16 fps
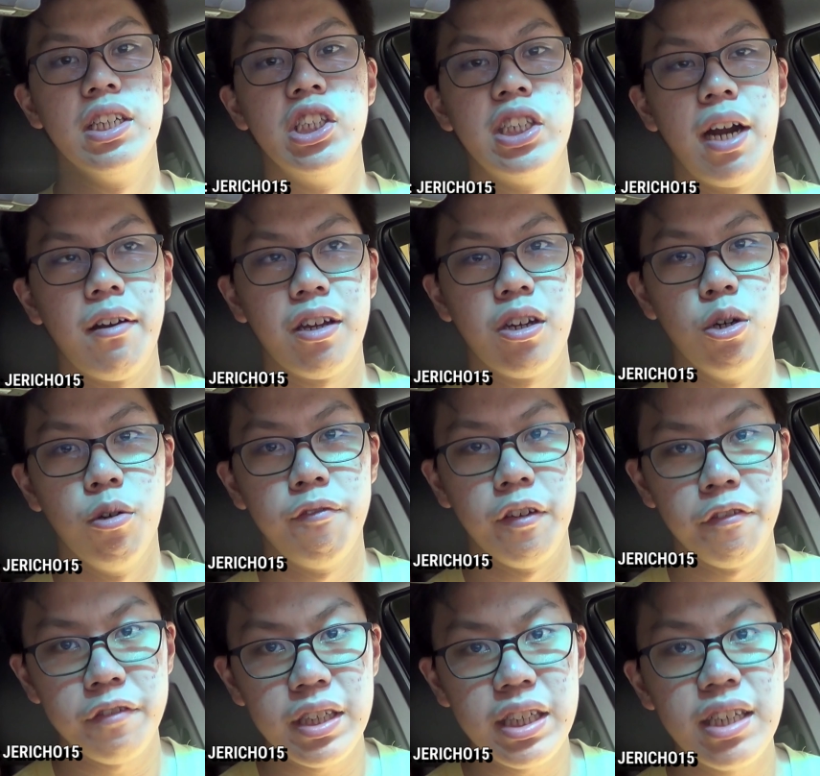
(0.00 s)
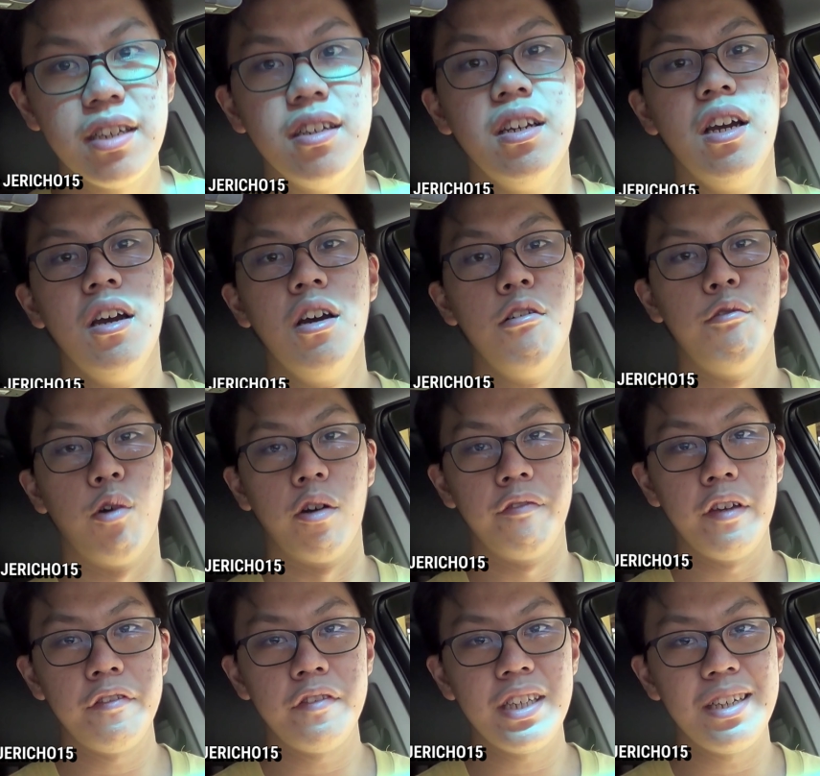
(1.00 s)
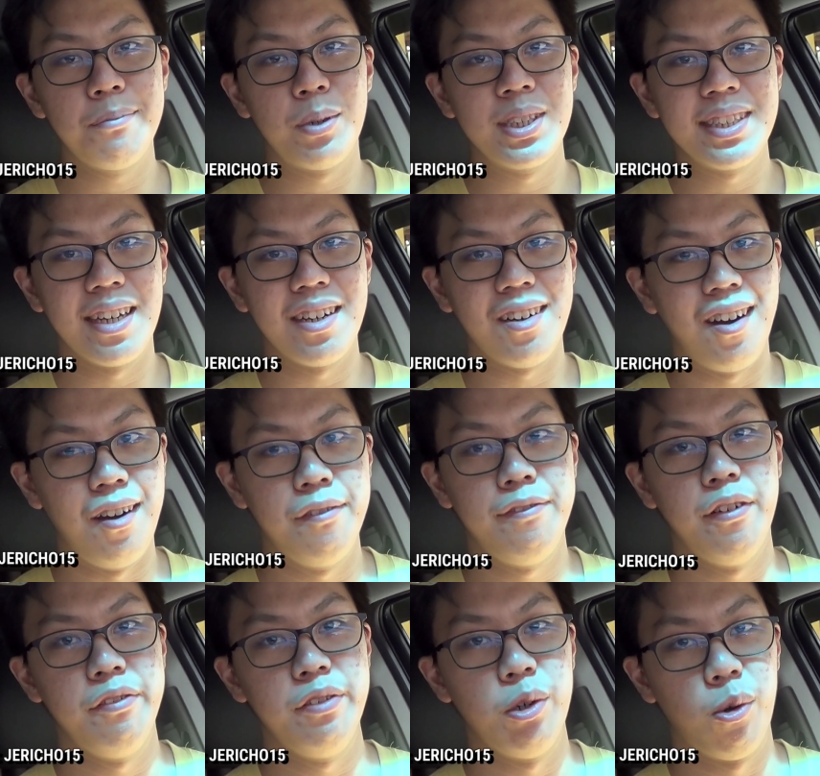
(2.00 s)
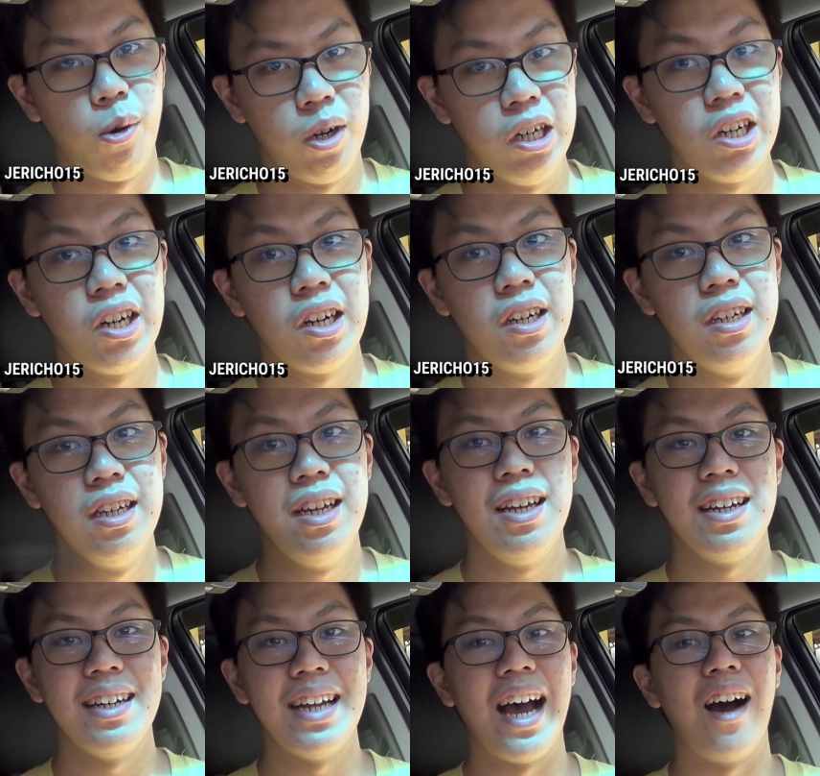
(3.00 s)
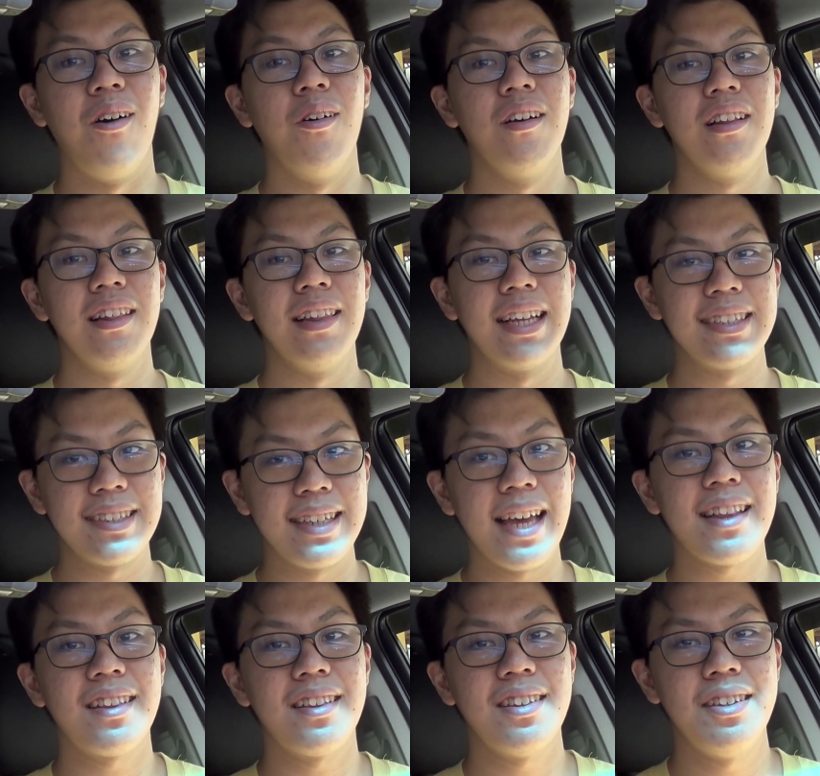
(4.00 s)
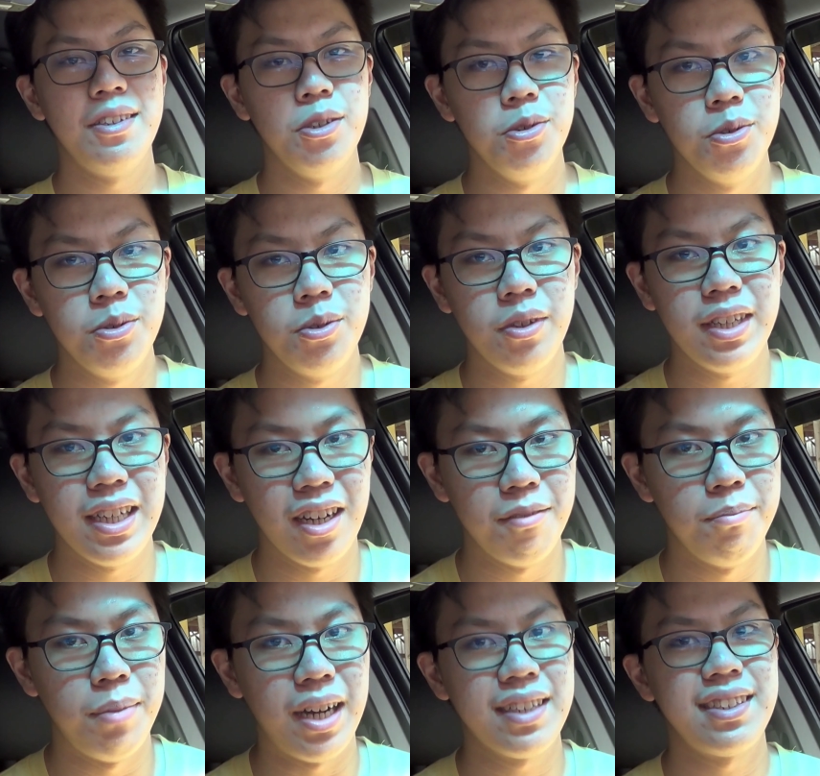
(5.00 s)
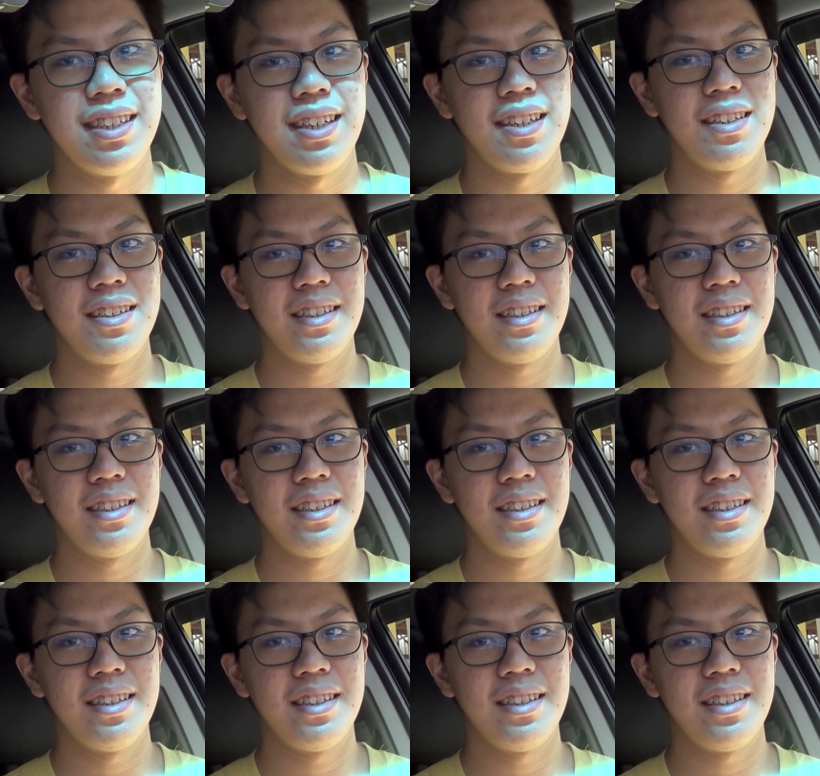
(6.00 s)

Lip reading: Jericho15 for 15% off of your order. Now, let's get to the unboxing.